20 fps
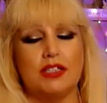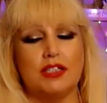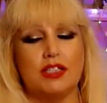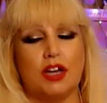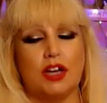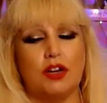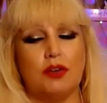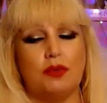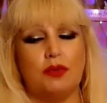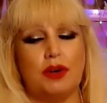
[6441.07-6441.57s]

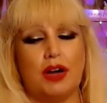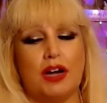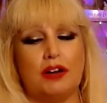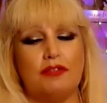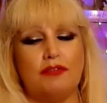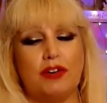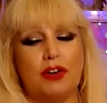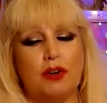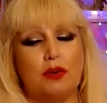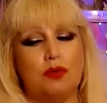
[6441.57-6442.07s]
So I
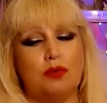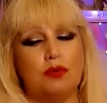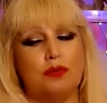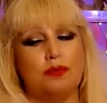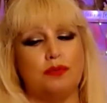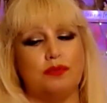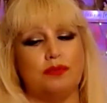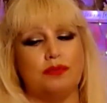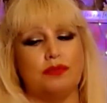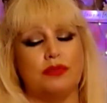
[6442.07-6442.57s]
feel
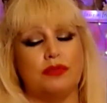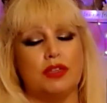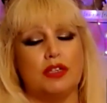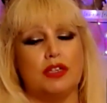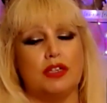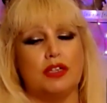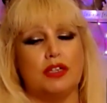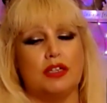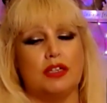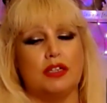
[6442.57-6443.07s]

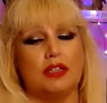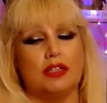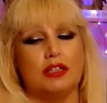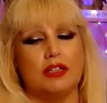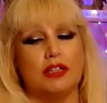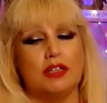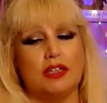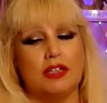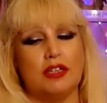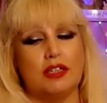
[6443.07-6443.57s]

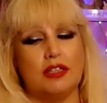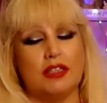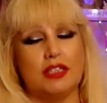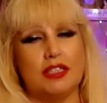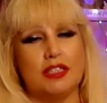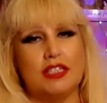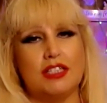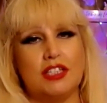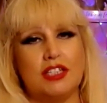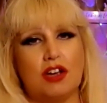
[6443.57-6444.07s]

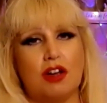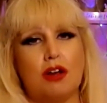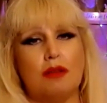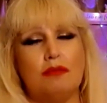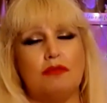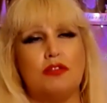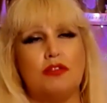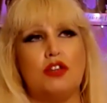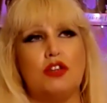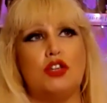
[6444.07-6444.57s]
this is
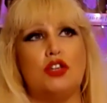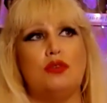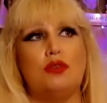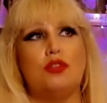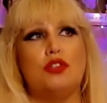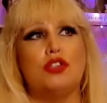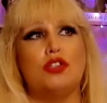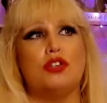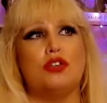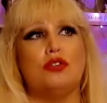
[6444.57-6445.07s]
time for you
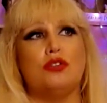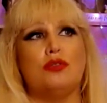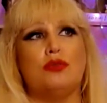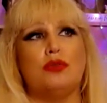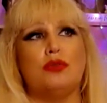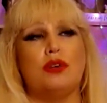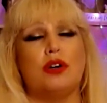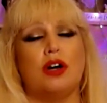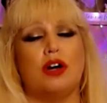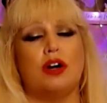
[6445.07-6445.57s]

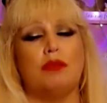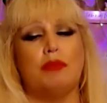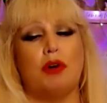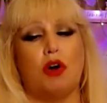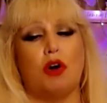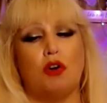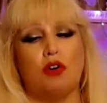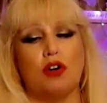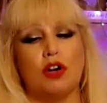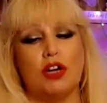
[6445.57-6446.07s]
to
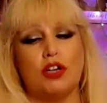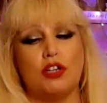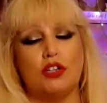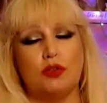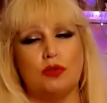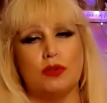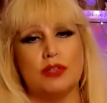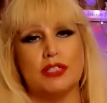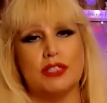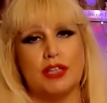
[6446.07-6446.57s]
honor
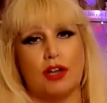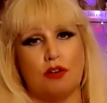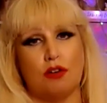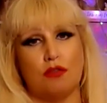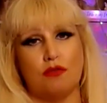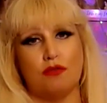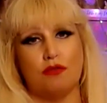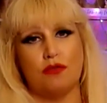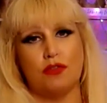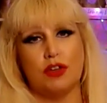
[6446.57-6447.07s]

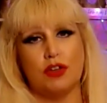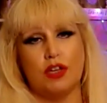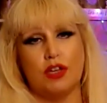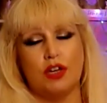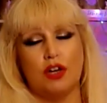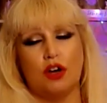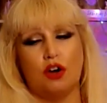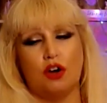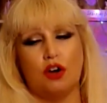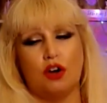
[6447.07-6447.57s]
yourself,
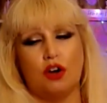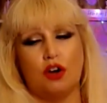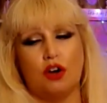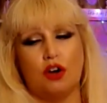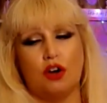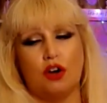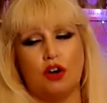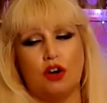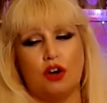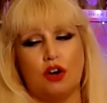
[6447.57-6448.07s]

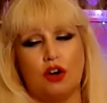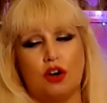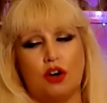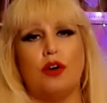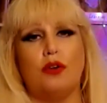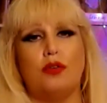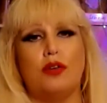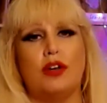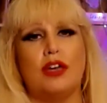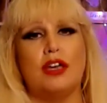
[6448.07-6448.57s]
honor your
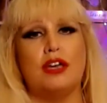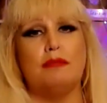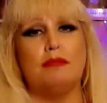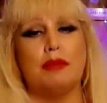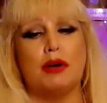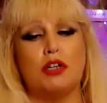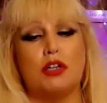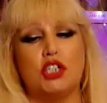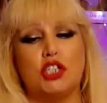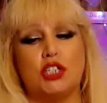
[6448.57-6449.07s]
own
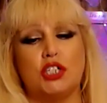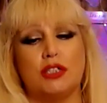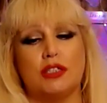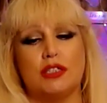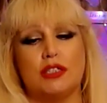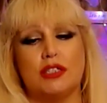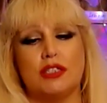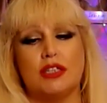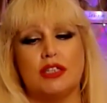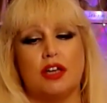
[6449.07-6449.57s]

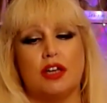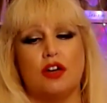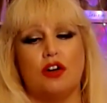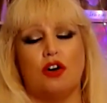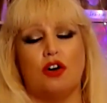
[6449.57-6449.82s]
emotions,